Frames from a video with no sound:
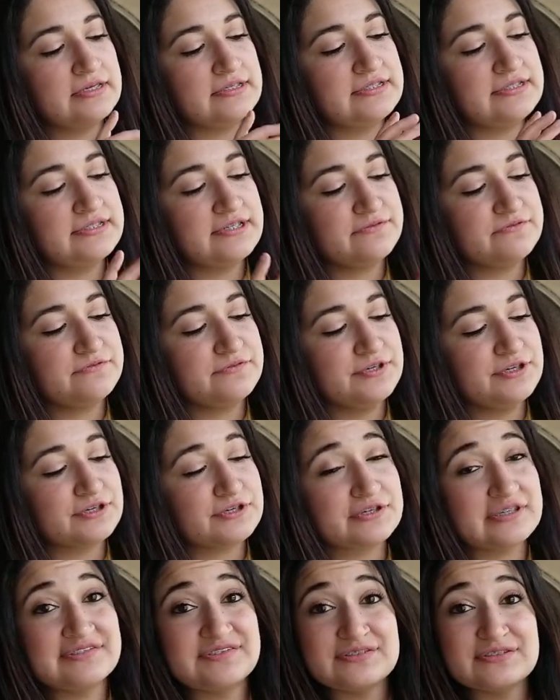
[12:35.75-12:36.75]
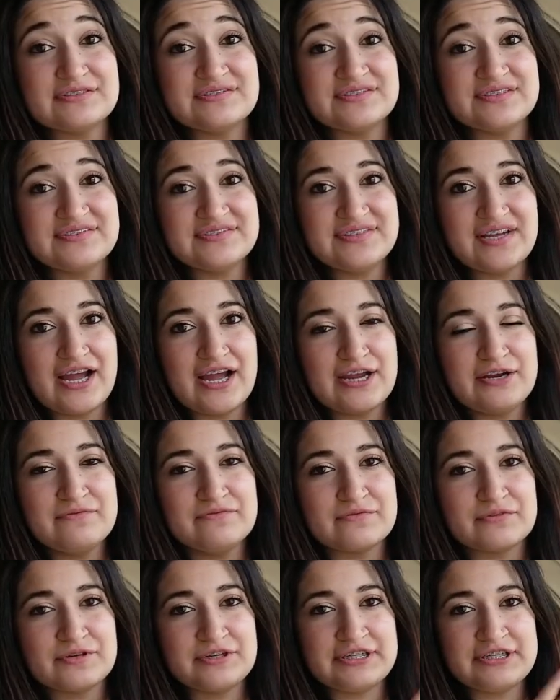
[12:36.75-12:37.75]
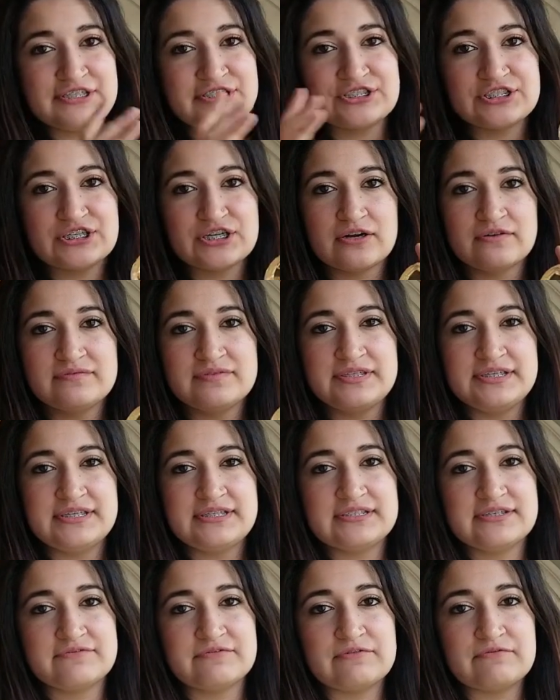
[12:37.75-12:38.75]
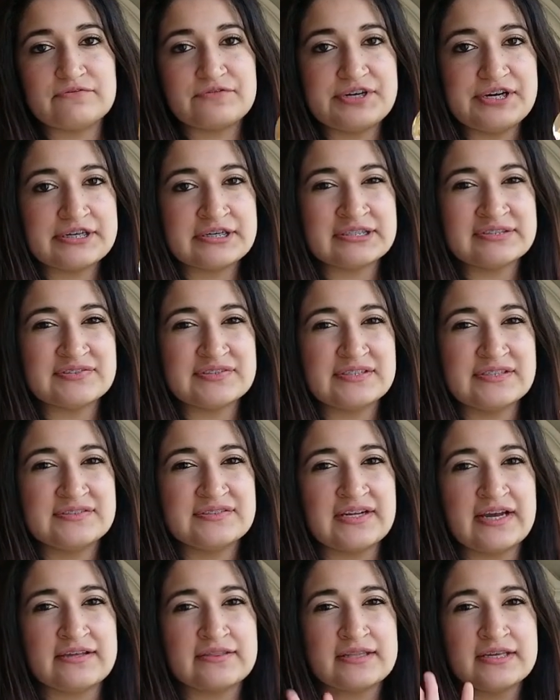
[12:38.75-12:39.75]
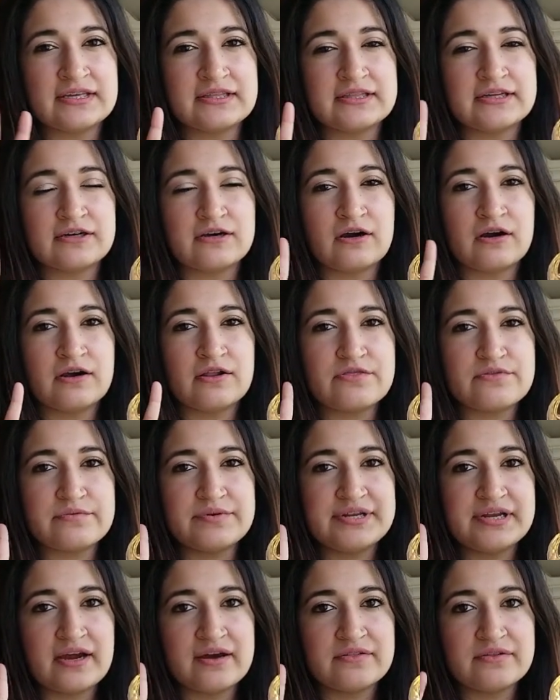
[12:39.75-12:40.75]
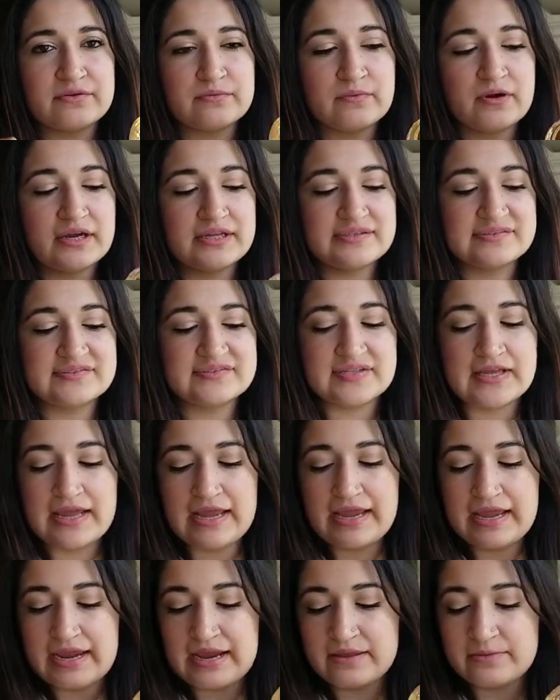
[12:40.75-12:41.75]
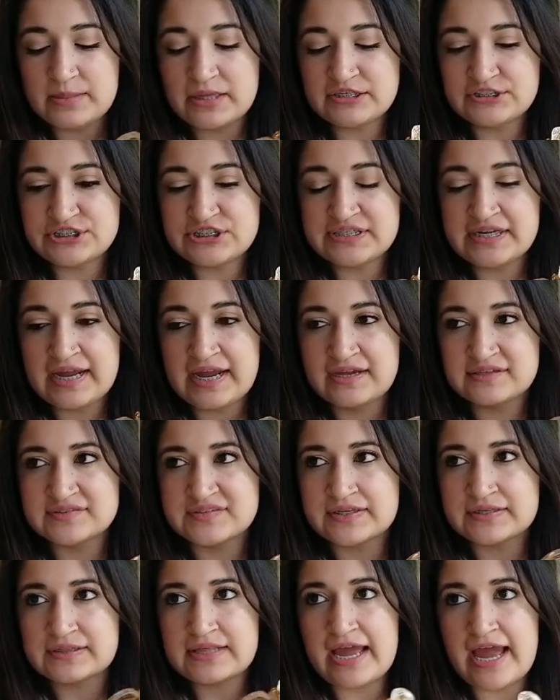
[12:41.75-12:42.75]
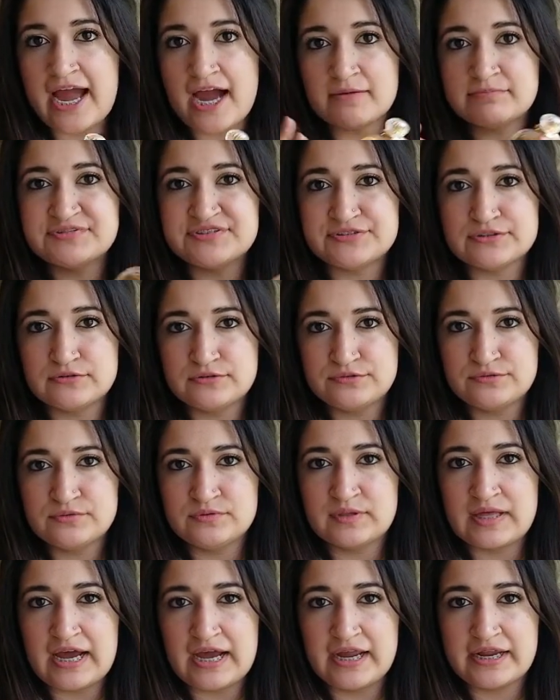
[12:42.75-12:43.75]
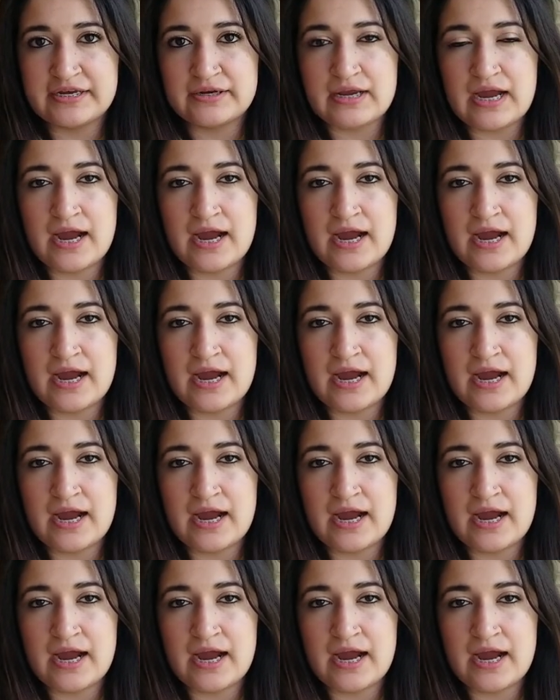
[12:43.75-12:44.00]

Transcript: different crystals inside for each of the different fragrances. I think there are 3 other ones. And then she has like the Absolute line,